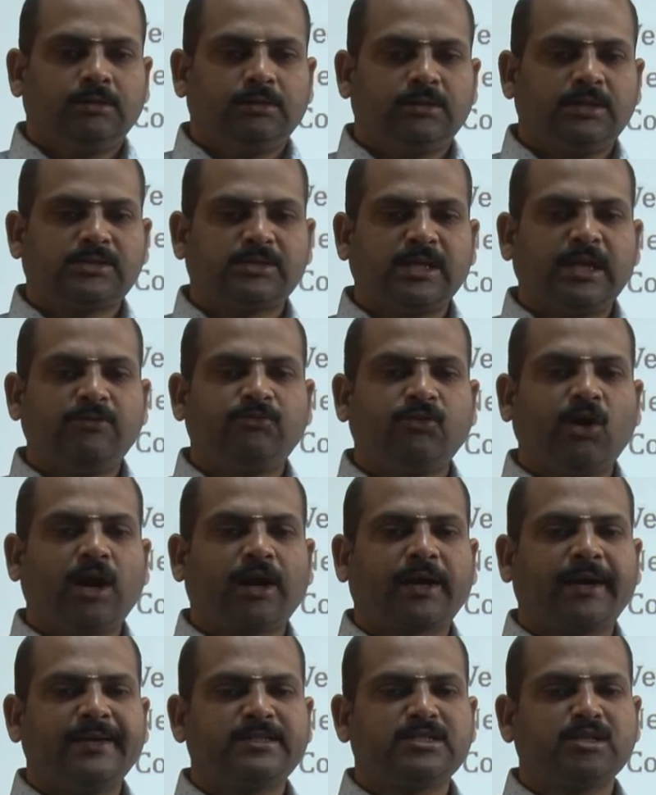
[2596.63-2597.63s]
the
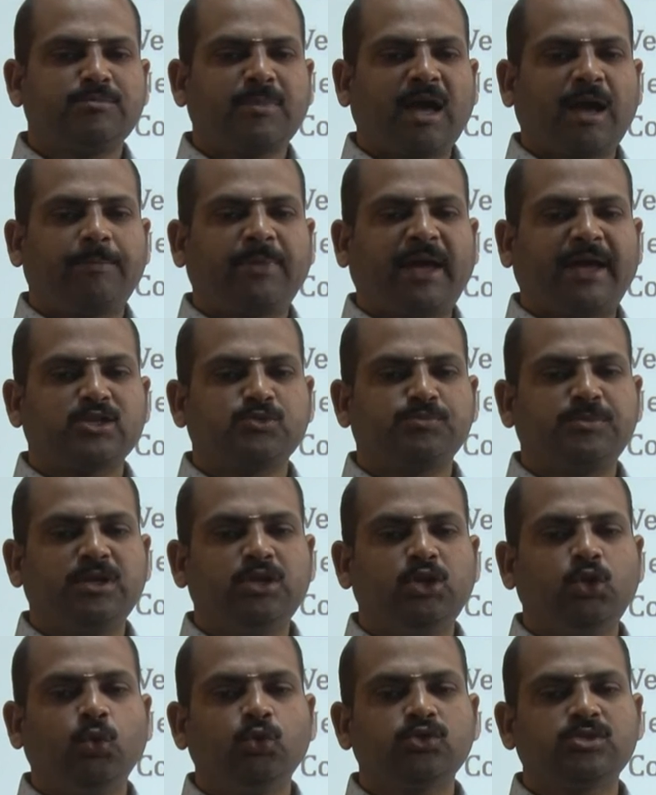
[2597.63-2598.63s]
self-organizing map has been
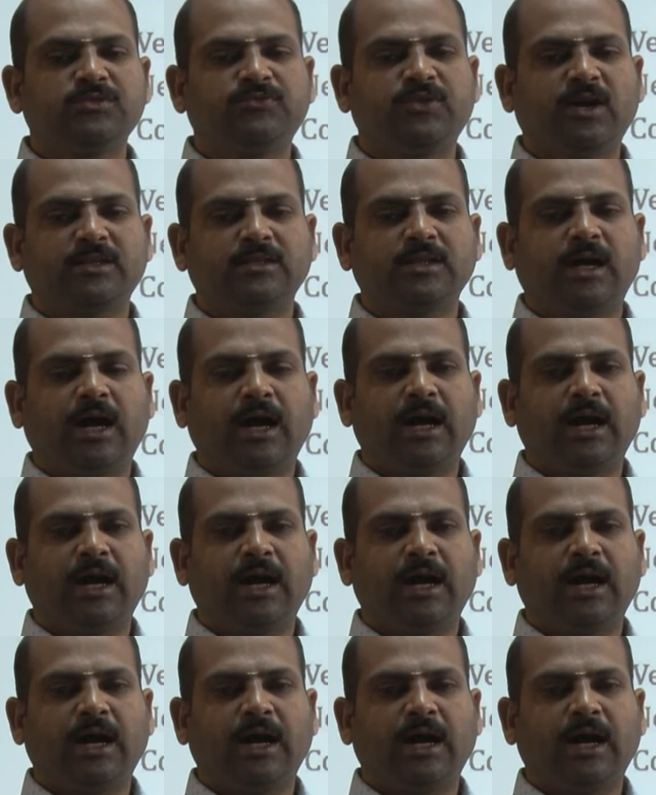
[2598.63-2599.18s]
used for the